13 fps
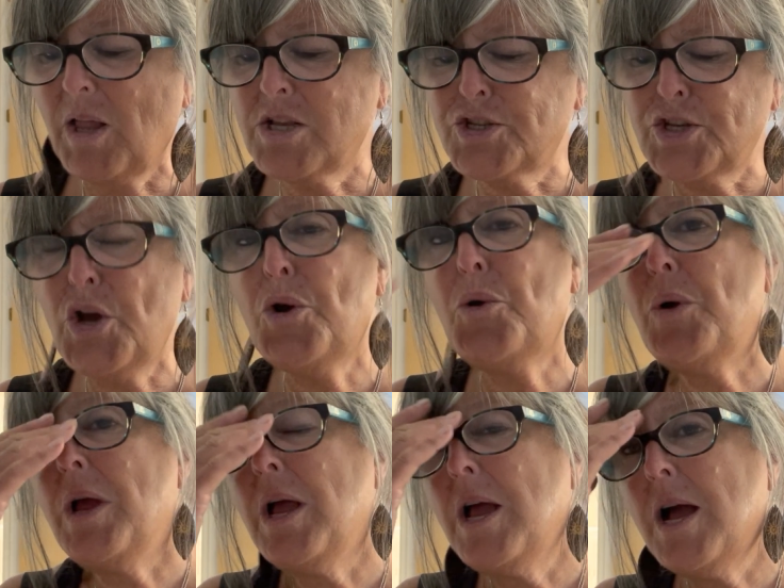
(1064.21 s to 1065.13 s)
So
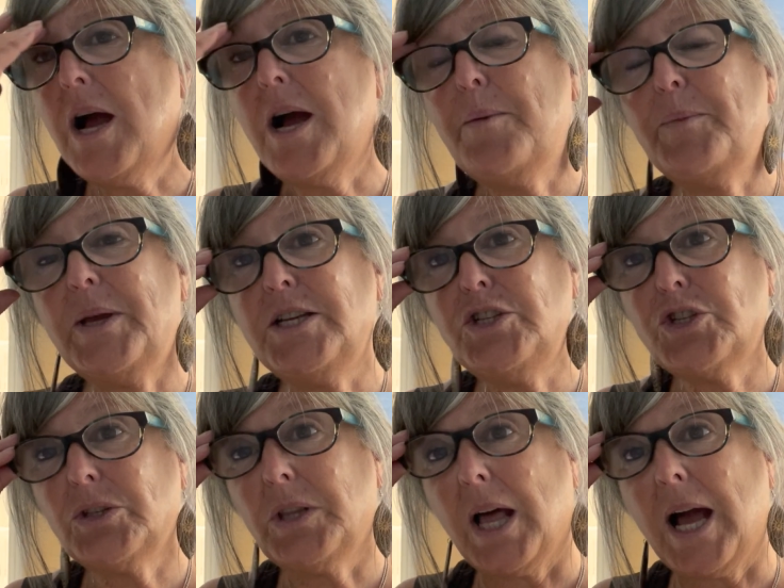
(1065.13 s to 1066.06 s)
in
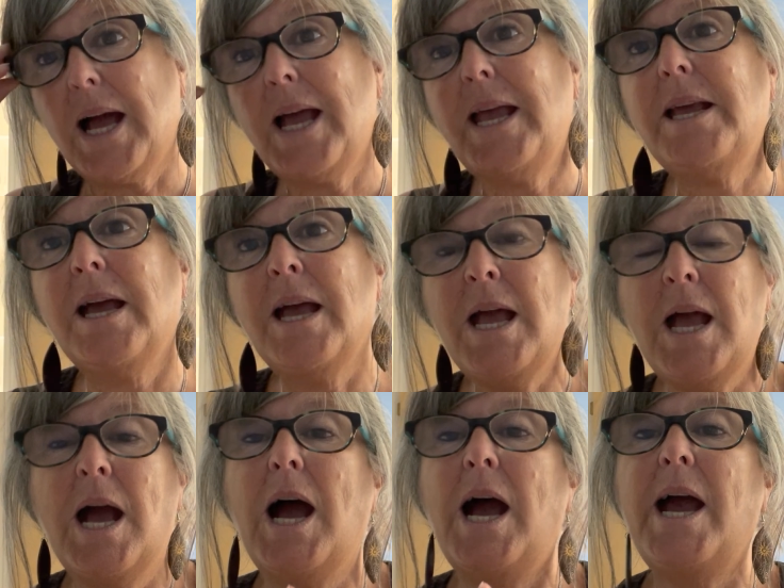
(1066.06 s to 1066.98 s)
July,
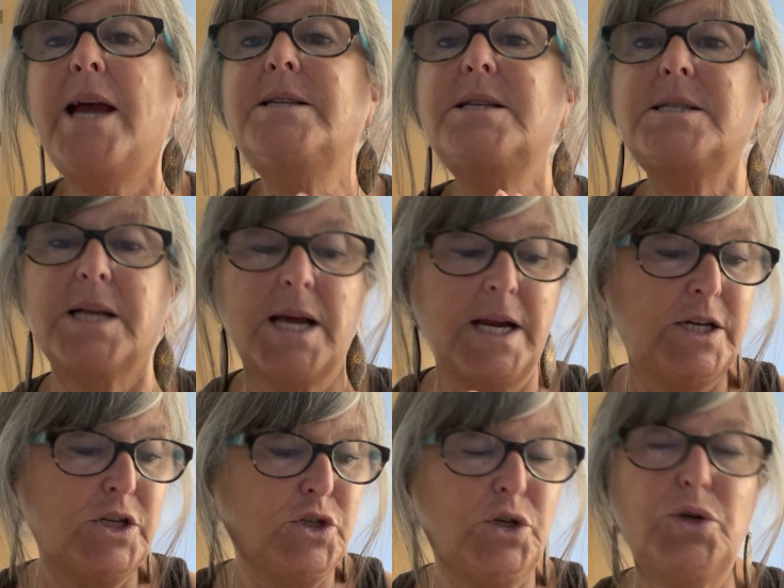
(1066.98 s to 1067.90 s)
I
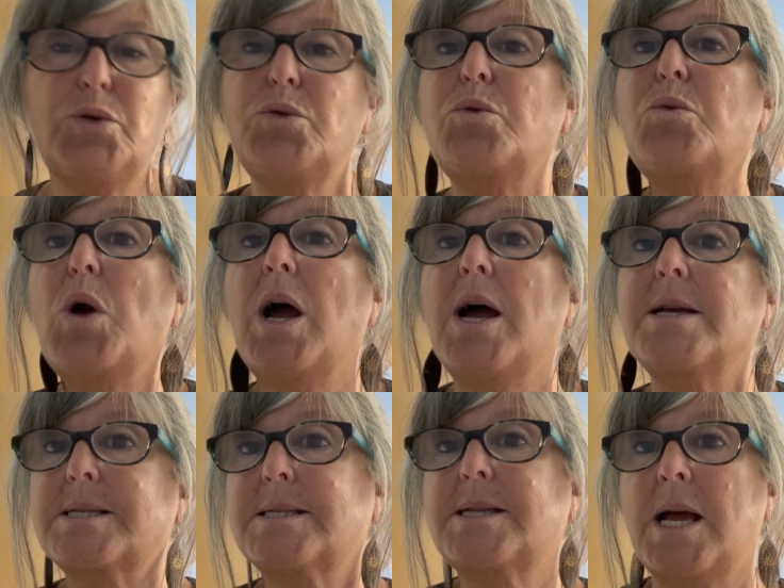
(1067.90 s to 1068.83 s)
decided to
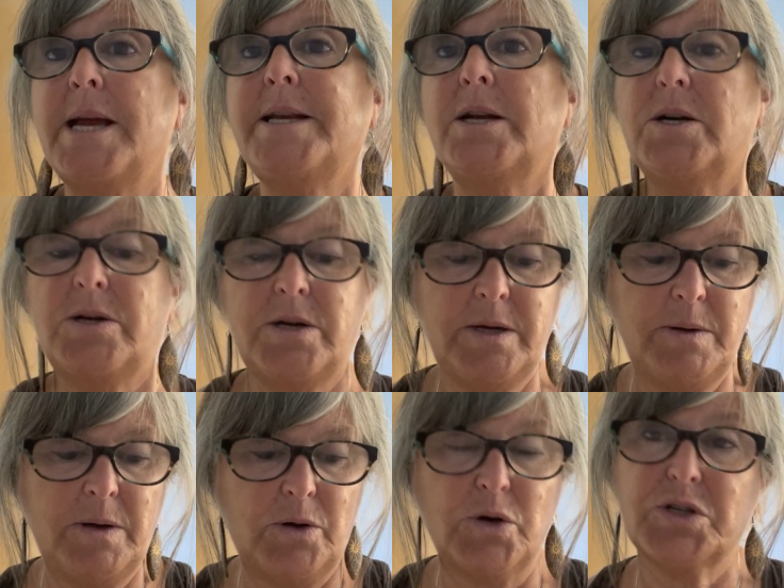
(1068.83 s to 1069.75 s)
sign
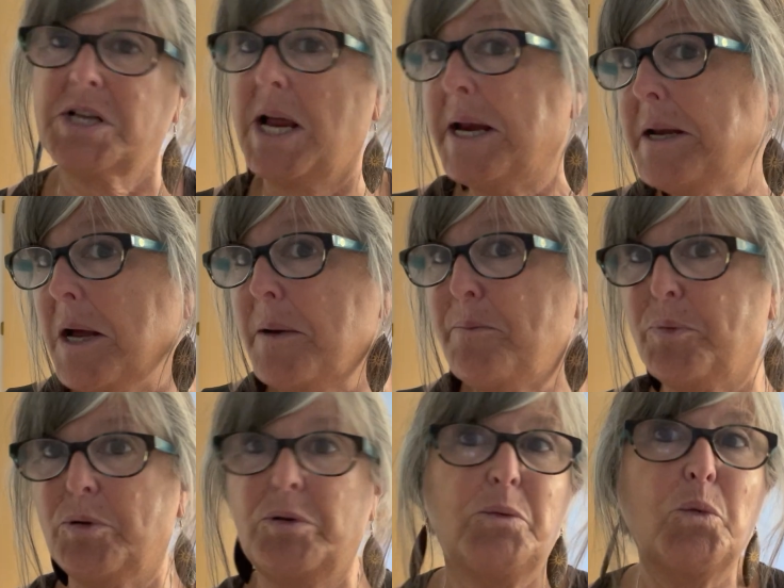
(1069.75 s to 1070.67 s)
up
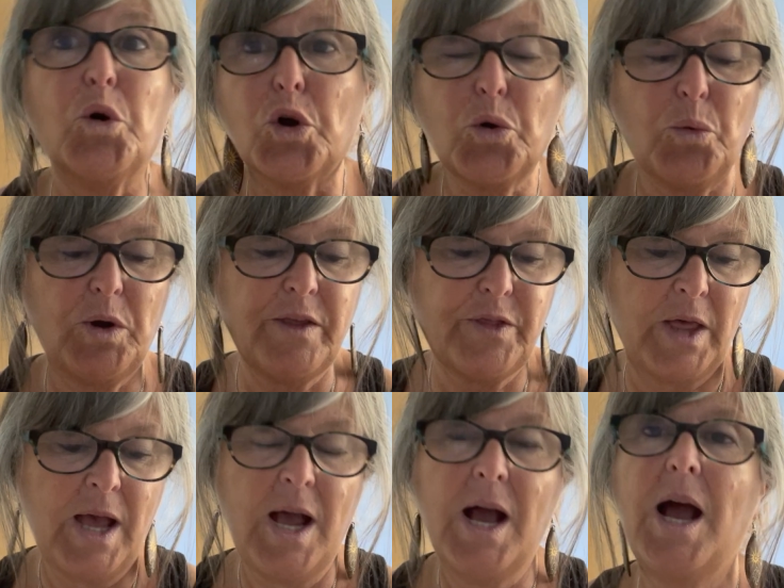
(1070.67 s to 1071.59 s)
or work with
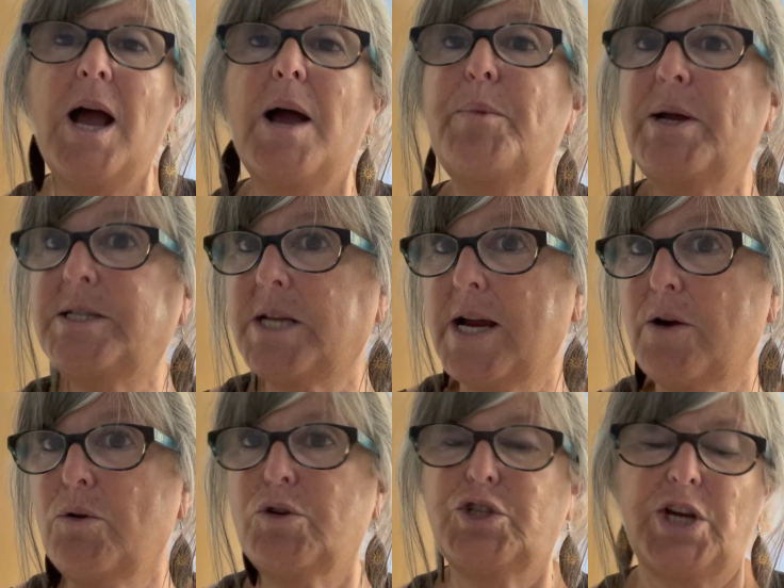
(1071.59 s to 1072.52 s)
a
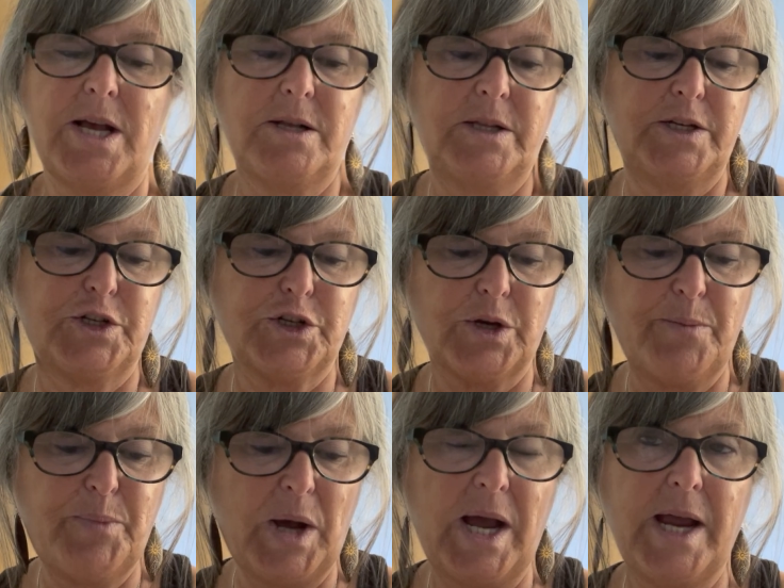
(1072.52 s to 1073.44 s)
tarot challenge
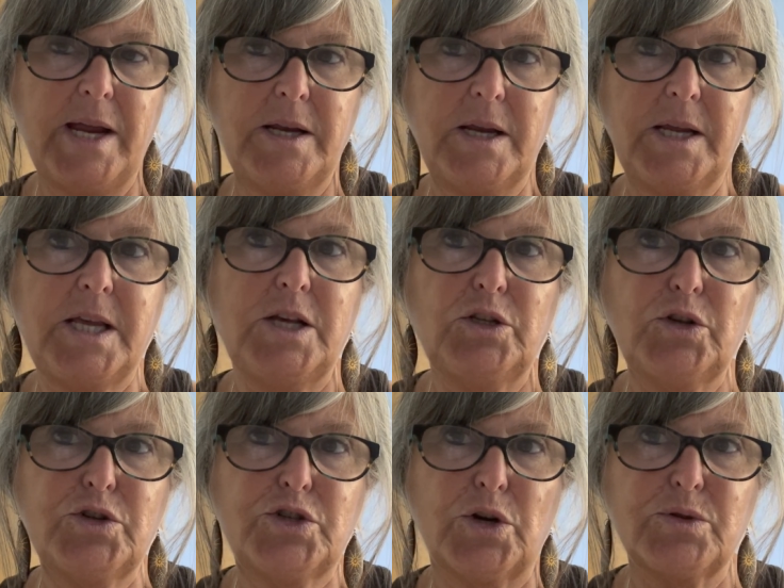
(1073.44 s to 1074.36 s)
by
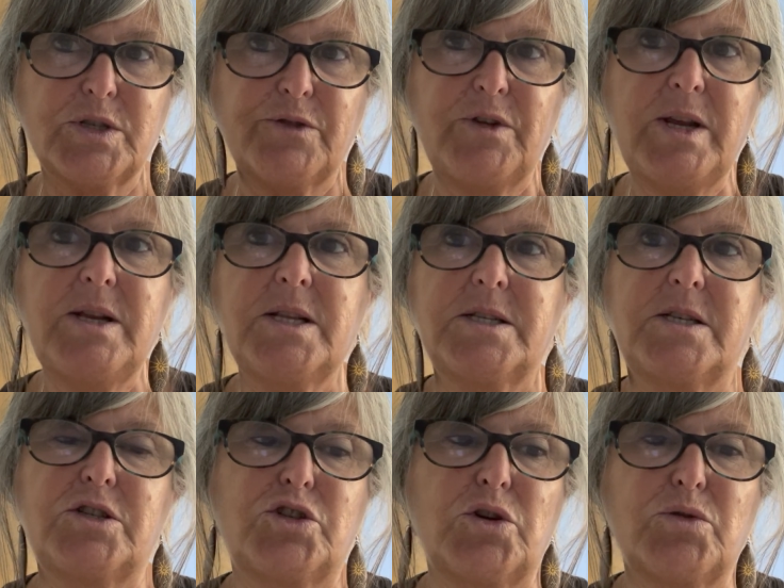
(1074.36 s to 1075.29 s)
healer Josephine. This
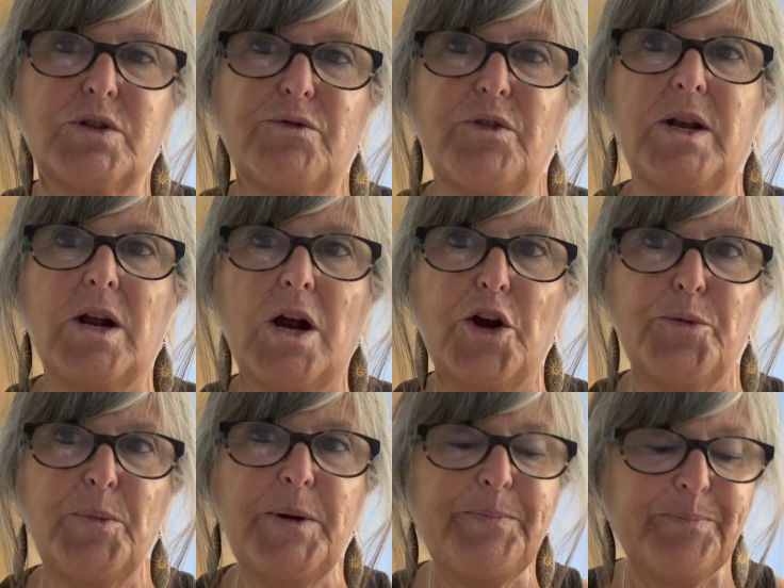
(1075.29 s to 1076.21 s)
is Josephine
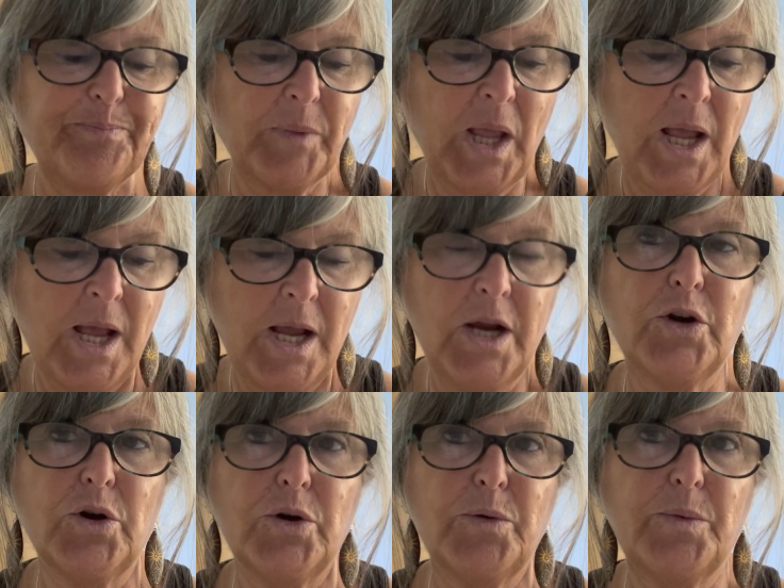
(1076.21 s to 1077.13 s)
Hardman.
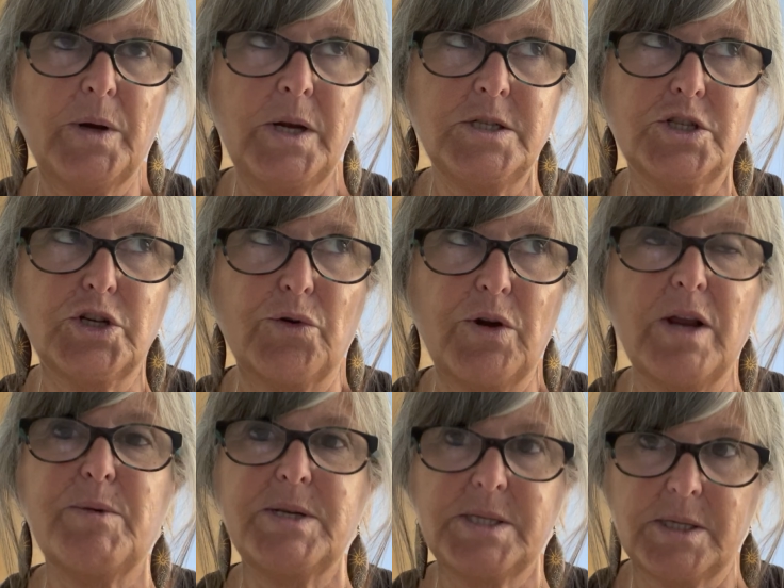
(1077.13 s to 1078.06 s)
Her
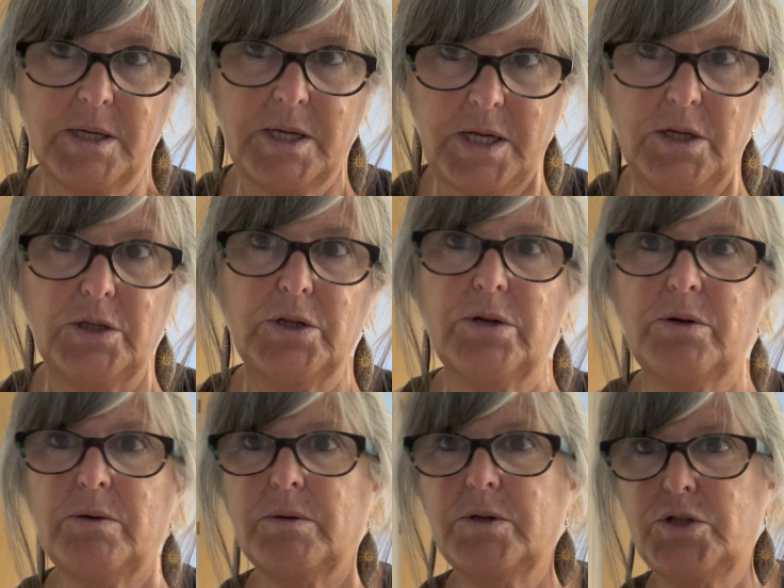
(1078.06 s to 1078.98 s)
Instagram is
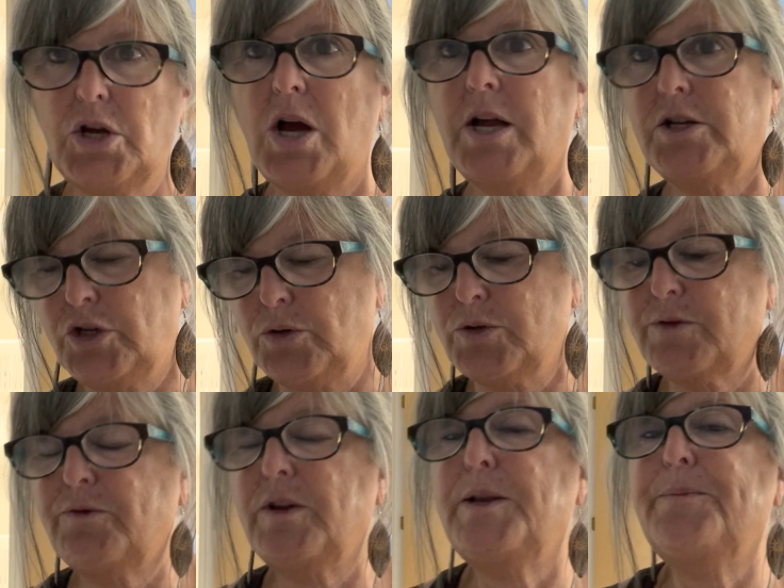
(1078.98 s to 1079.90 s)

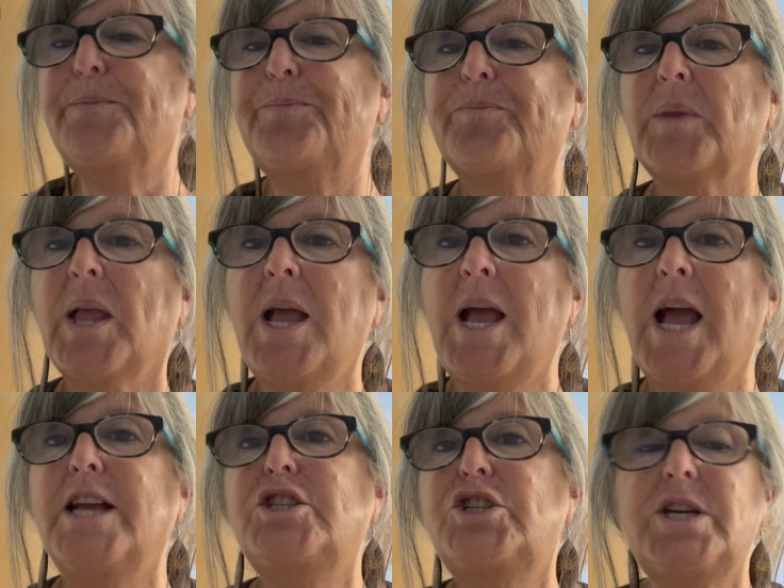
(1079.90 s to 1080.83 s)
healer.josephine.
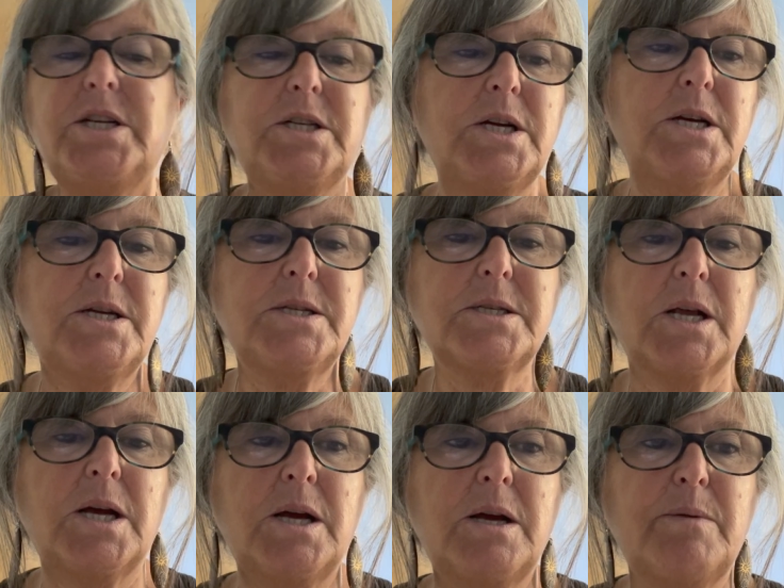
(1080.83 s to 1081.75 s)
And she does
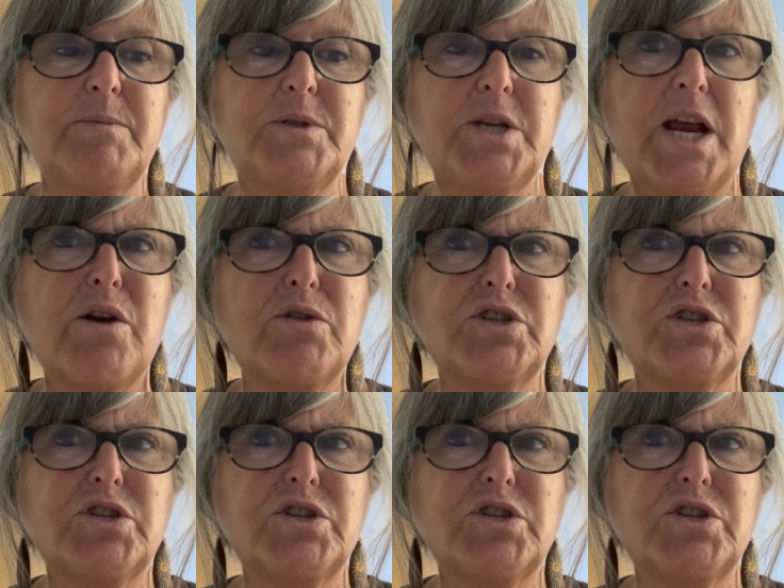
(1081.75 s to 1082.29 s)
tarot